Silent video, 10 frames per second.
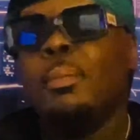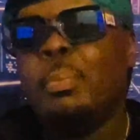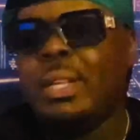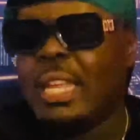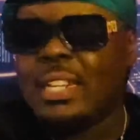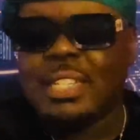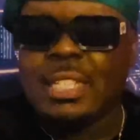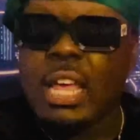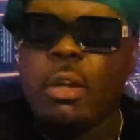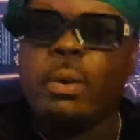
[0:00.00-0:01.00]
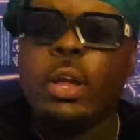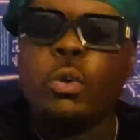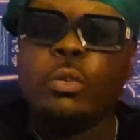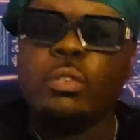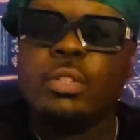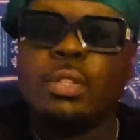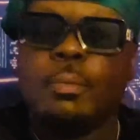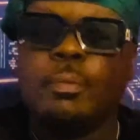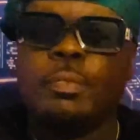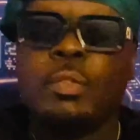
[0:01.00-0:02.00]
But that's just how it goes.
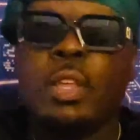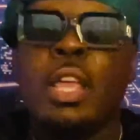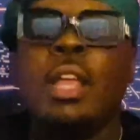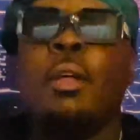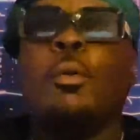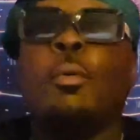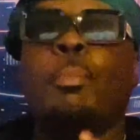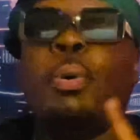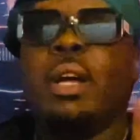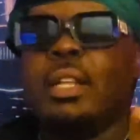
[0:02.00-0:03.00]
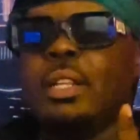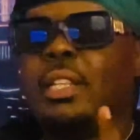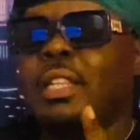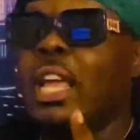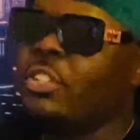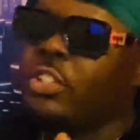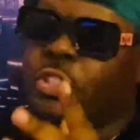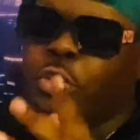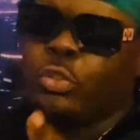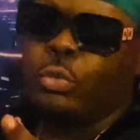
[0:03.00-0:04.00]
But that's just
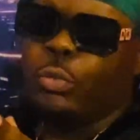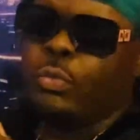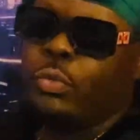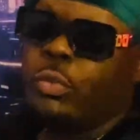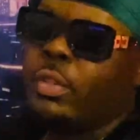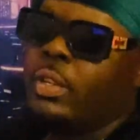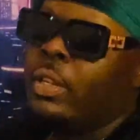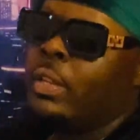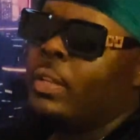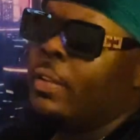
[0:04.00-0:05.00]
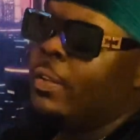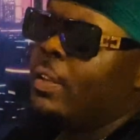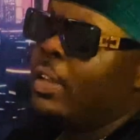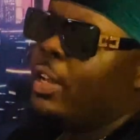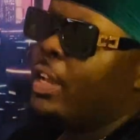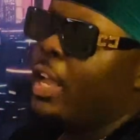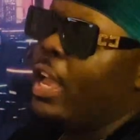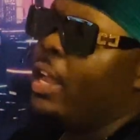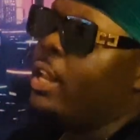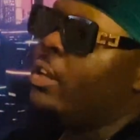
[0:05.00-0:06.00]
the truth.
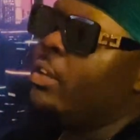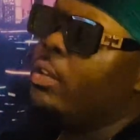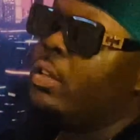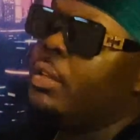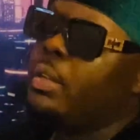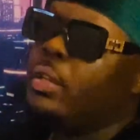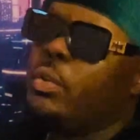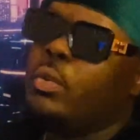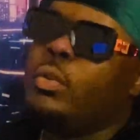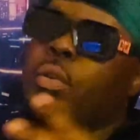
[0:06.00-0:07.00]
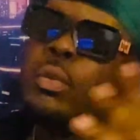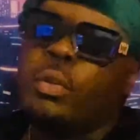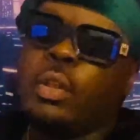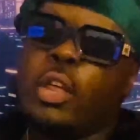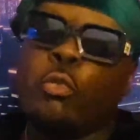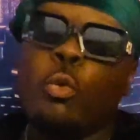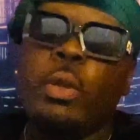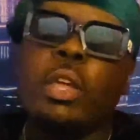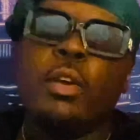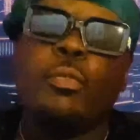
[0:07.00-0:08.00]
And that's what
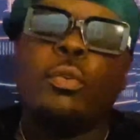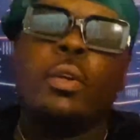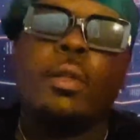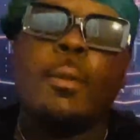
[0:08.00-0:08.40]
we're here for.